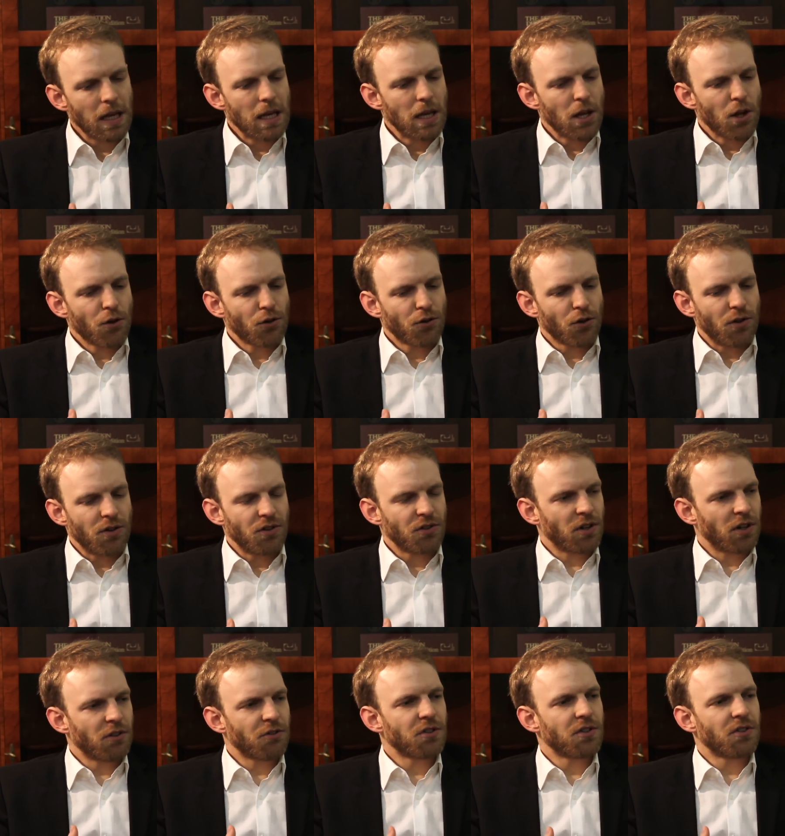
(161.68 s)
So these
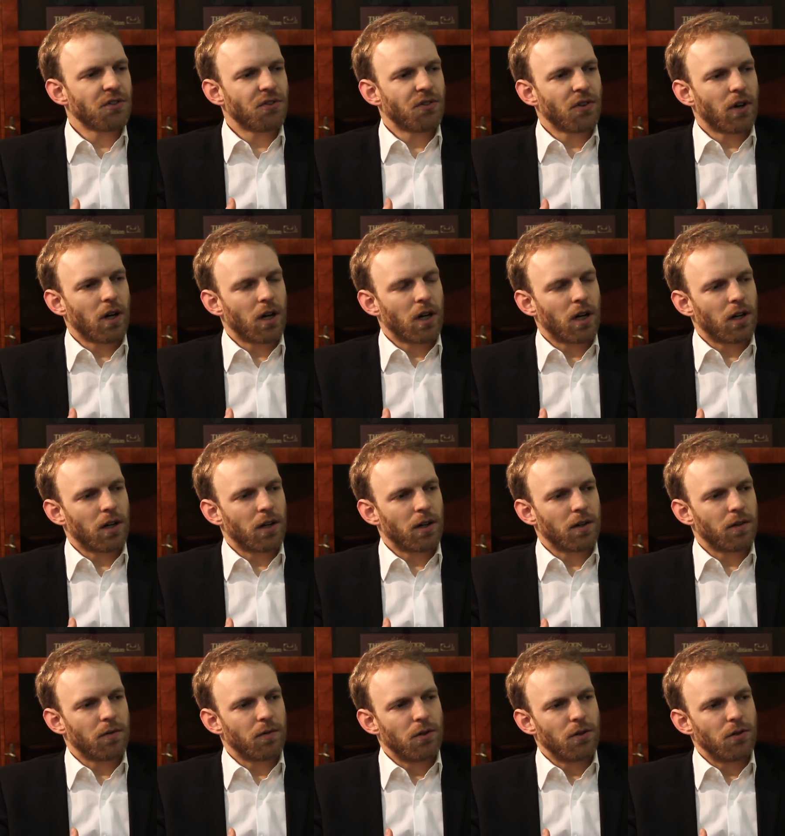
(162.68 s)
countries uh,
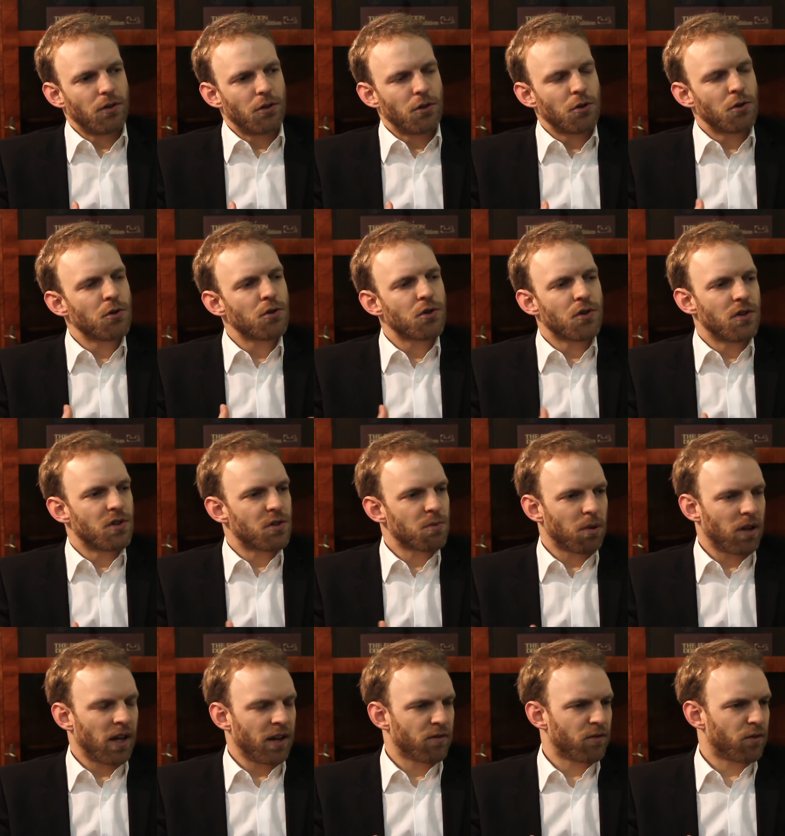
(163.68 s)
used this
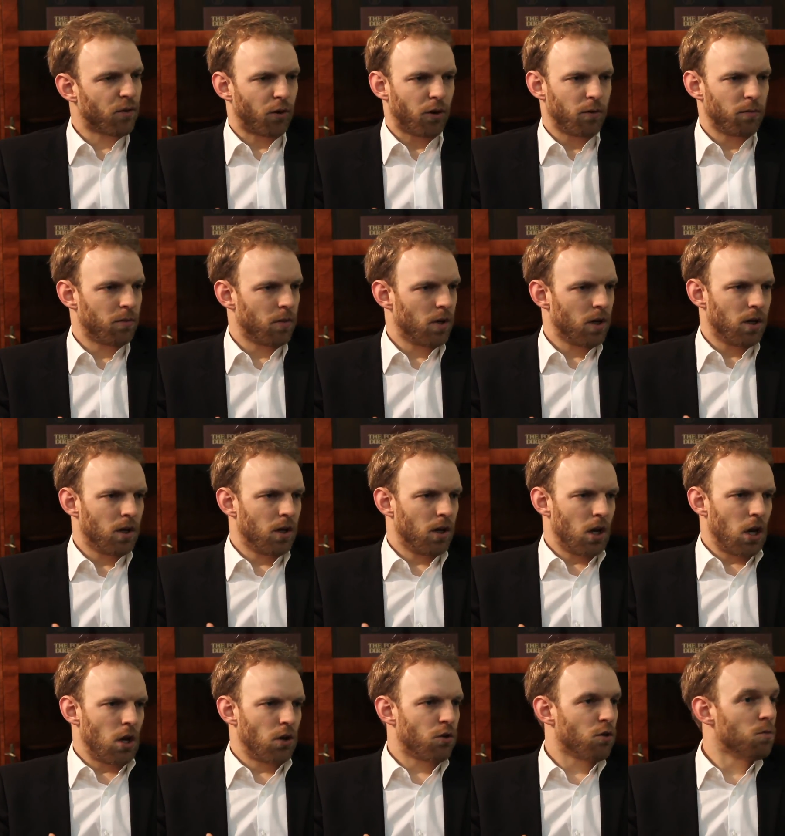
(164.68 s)
platform
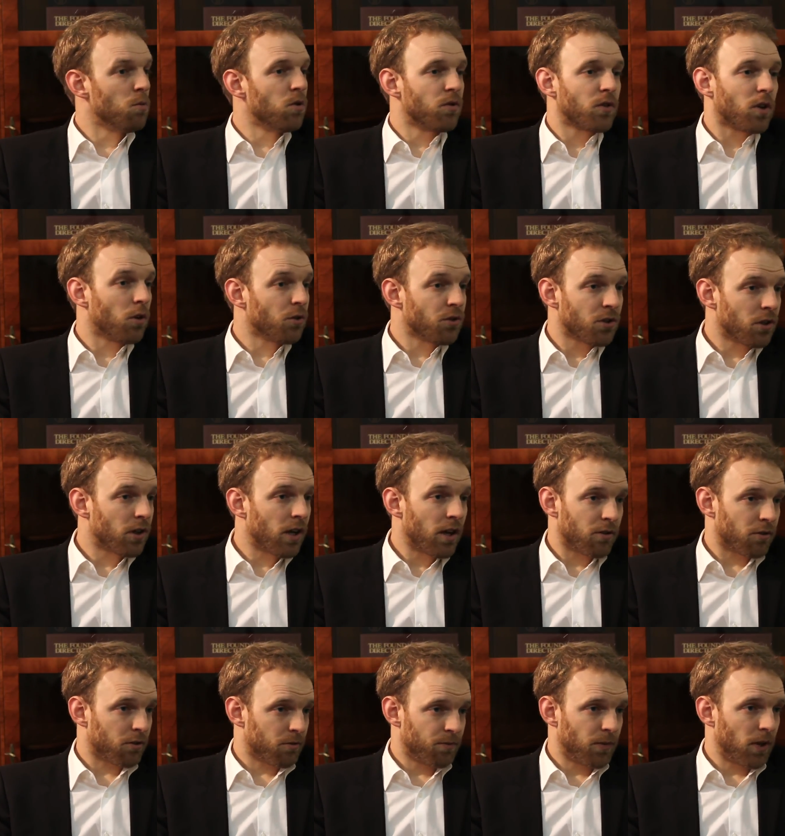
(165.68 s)
to move closer
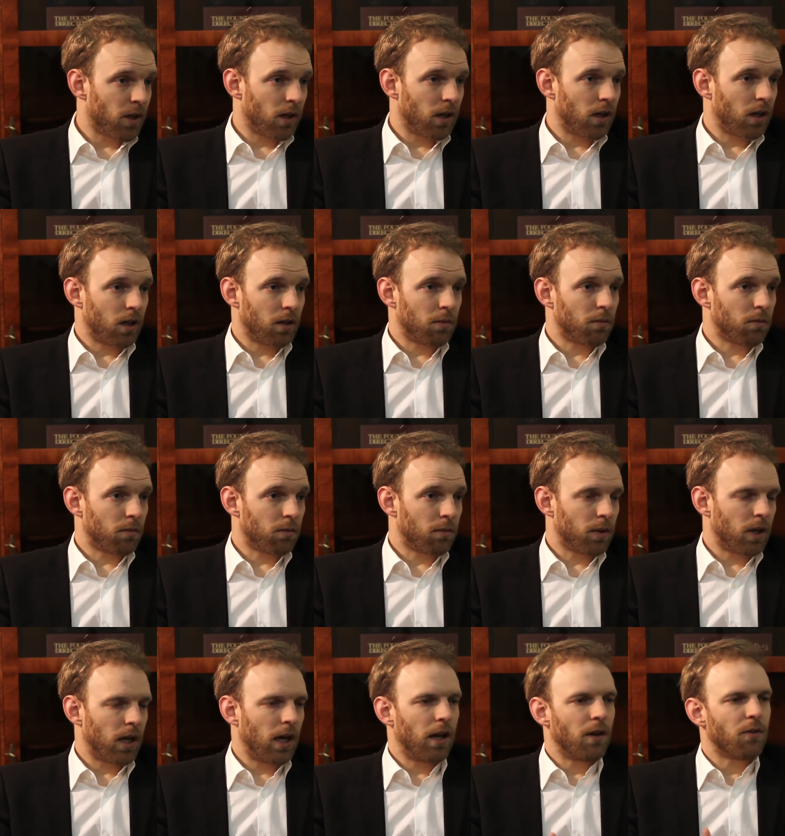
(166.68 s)
together um,
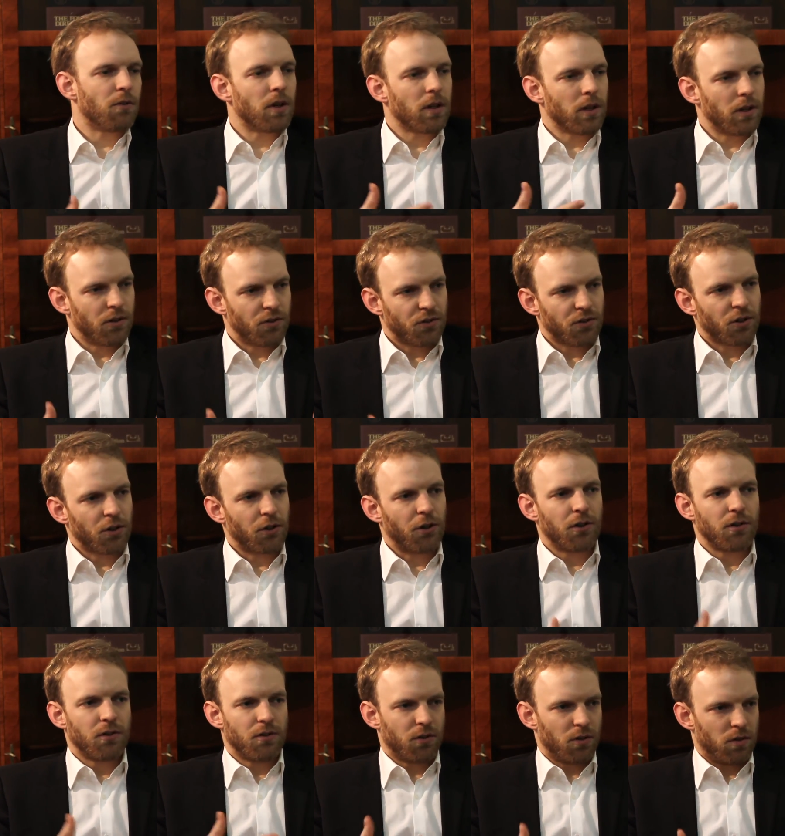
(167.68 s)
and really
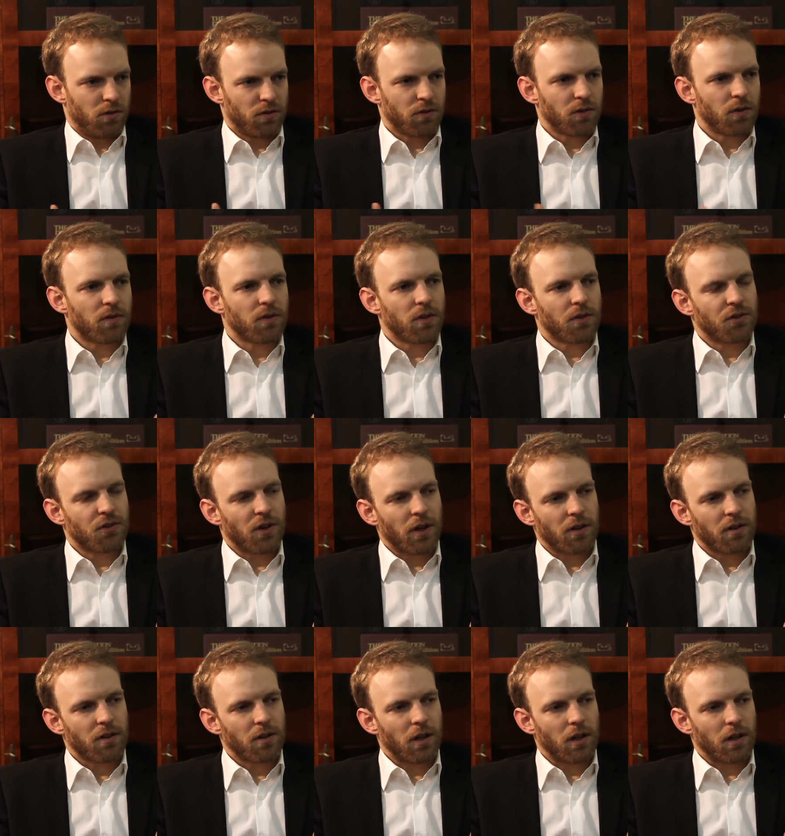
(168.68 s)
start sort of
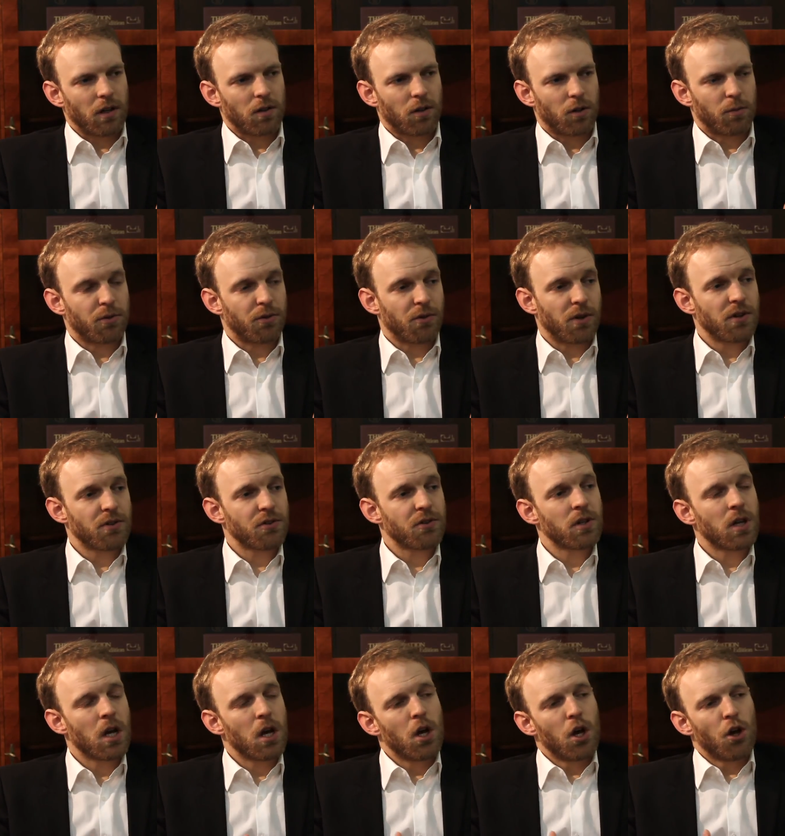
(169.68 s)
strengthening cooperation.